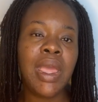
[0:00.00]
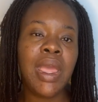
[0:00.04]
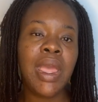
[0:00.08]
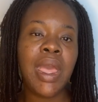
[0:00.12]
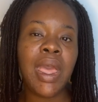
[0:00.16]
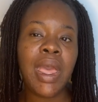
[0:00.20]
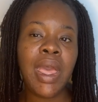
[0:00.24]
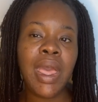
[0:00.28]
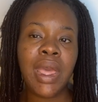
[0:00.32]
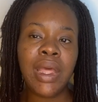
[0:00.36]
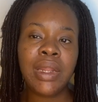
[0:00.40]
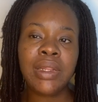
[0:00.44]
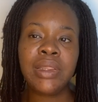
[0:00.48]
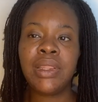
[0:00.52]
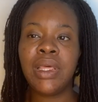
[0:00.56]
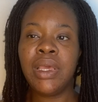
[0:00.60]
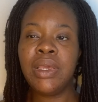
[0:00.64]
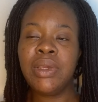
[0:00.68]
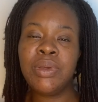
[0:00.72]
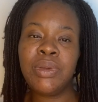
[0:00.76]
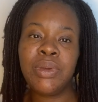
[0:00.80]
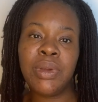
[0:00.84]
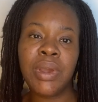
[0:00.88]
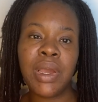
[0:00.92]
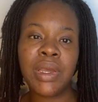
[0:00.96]
And
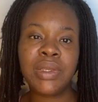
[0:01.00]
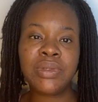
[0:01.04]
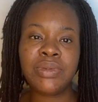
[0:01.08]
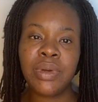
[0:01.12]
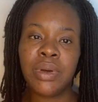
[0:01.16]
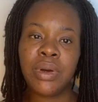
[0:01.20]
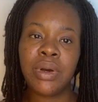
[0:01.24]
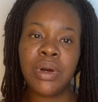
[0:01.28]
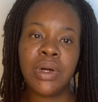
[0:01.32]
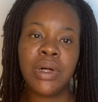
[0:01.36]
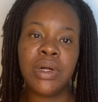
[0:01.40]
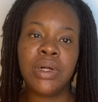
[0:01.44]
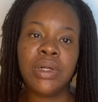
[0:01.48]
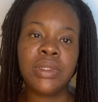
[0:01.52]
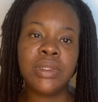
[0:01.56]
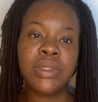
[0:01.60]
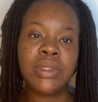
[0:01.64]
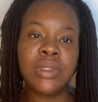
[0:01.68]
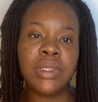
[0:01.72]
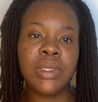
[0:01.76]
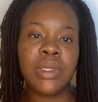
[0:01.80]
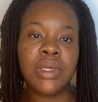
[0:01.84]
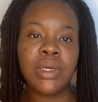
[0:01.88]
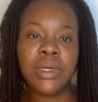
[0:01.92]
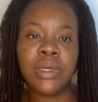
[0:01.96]
thank you guys for all
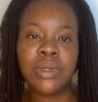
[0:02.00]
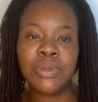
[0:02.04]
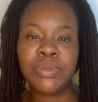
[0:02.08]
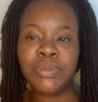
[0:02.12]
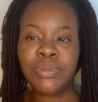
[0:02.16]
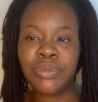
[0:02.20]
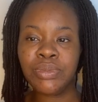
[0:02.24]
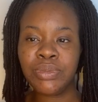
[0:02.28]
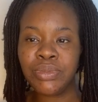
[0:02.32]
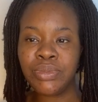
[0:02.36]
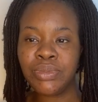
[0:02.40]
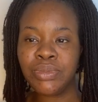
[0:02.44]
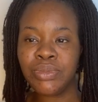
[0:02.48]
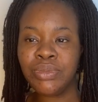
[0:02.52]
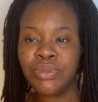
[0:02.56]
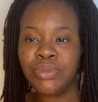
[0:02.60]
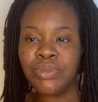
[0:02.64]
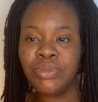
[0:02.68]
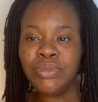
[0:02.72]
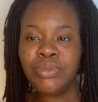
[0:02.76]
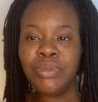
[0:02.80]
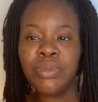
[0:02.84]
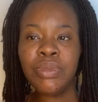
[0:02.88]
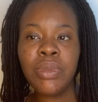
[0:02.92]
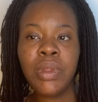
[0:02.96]
the
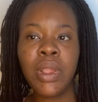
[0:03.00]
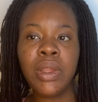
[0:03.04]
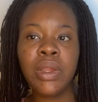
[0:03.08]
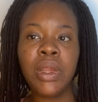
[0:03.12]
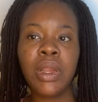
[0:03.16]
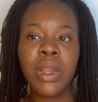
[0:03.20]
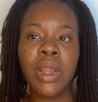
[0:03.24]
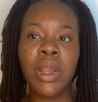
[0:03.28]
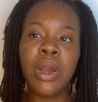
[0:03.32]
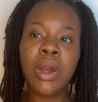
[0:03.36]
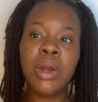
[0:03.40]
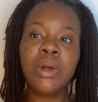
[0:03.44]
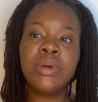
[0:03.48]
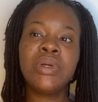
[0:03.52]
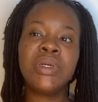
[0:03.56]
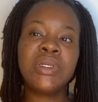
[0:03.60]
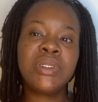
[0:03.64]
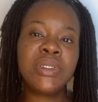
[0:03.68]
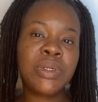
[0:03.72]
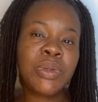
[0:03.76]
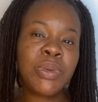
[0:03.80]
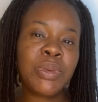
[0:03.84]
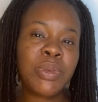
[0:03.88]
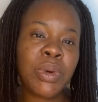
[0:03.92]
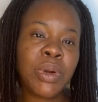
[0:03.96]

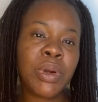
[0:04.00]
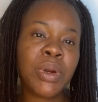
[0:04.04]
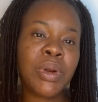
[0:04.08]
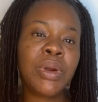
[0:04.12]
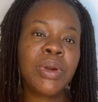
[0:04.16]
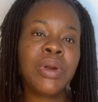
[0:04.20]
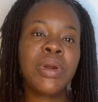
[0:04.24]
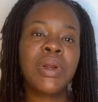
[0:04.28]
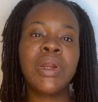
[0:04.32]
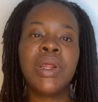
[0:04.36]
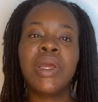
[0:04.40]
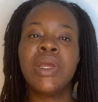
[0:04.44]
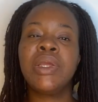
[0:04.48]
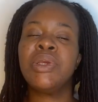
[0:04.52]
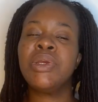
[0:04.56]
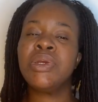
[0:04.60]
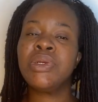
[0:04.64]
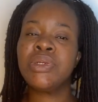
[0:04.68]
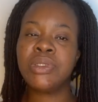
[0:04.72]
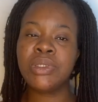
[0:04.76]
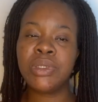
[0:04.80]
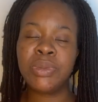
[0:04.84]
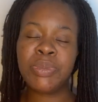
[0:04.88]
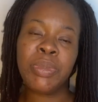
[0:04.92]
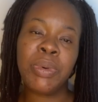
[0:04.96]
encouraging word and your
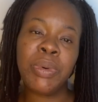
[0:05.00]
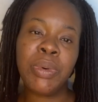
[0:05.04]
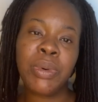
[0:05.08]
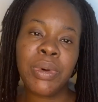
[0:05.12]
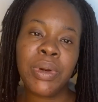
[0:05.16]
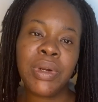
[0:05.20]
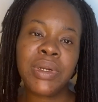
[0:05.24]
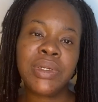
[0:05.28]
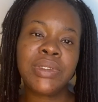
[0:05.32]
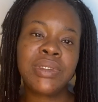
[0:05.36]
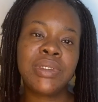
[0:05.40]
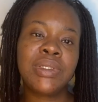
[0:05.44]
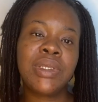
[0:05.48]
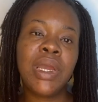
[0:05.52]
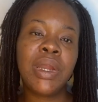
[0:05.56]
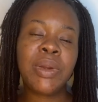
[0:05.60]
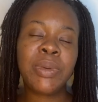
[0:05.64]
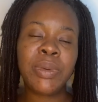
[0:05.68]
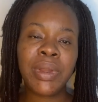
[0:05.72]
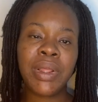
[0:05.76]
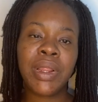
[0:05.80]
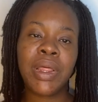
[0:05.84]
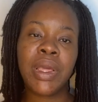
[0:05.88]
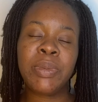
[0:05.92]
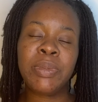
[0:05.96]
support. I
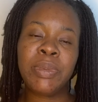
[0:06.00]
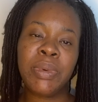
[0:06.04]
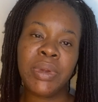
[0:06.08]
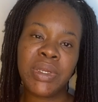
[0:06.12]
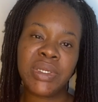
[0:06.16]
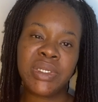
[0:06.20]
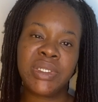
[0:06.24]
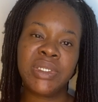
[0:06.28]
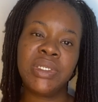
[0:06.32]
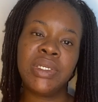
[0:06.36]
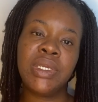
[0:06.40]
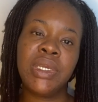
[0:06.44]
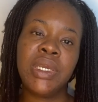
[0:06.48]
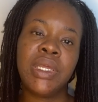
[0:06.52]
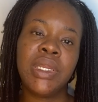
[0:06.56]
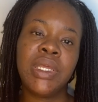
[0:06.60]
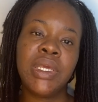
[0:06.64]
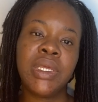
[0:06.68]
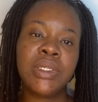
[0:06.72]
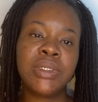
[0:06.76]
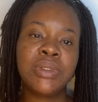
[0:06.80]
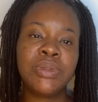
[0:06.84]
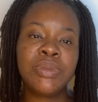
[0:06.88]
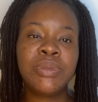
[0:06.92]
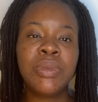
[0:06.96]
really appreciate
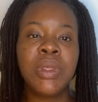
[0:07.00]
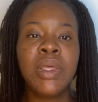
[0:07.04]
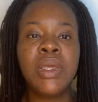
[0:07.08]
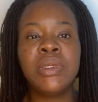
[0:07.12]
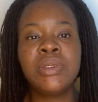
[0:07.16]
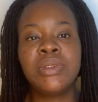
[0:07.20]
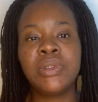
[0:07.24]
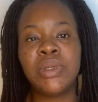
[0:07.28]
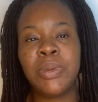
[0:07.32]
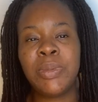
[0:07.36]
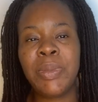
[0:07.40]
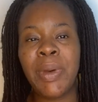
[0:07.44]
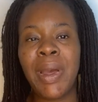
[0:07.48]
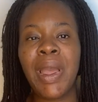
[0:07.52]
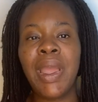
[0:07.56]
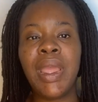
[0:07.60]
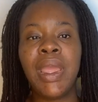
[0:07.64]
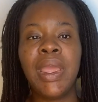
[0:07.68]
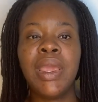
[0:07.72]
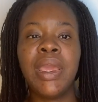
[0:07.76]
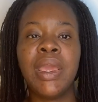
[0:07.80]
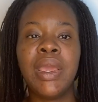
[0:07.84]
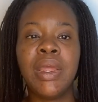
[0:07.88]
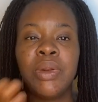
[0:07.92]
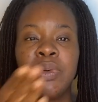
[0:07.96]
it. So
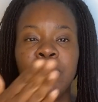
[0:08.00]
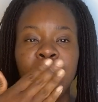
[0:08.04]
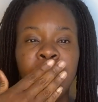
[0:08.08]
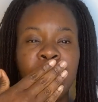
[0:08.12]
bye again.